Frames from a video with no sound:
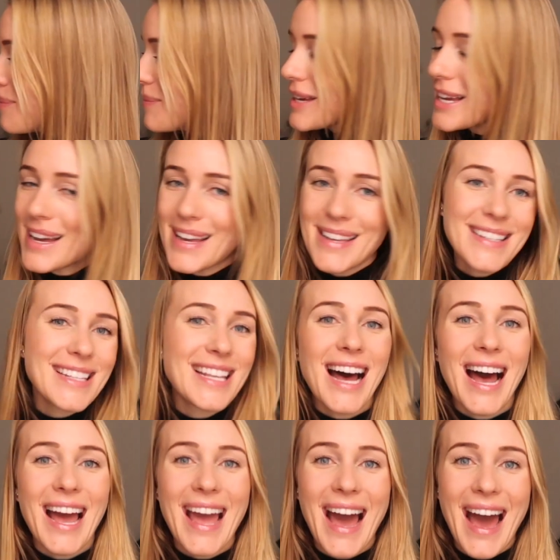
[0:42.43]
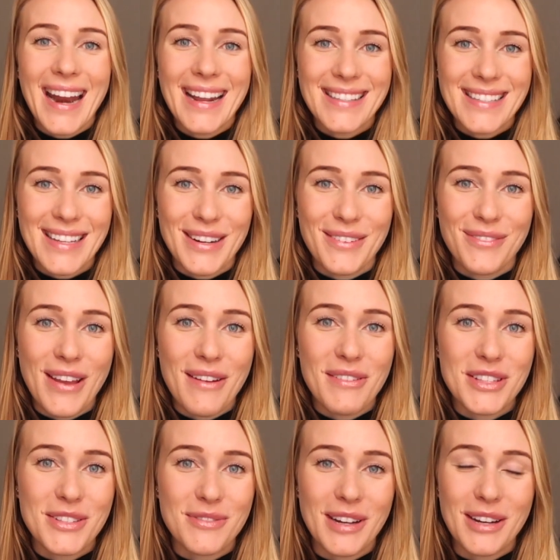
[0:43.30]
Because I hadn't done a
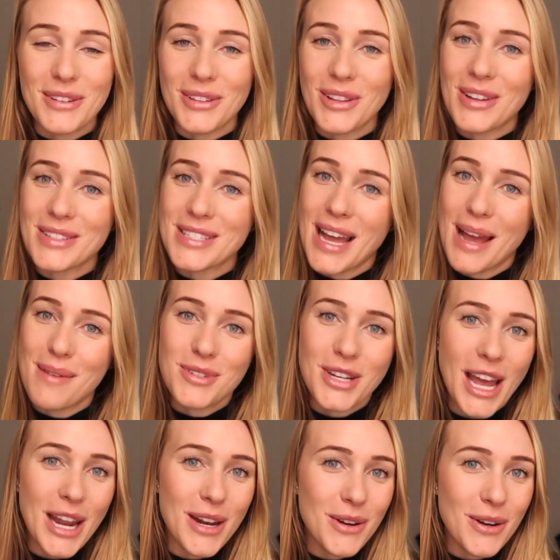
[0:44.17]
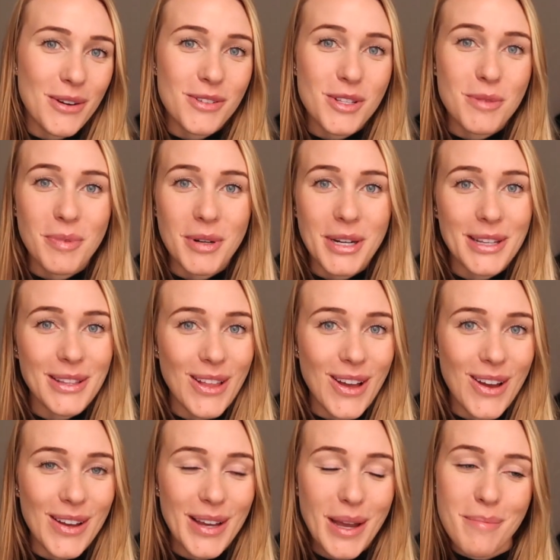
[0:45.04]
favorites video in a long time, January was pretty
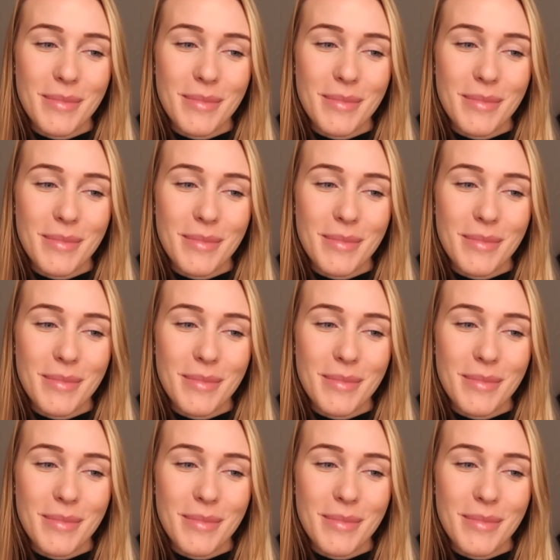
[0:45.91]
long.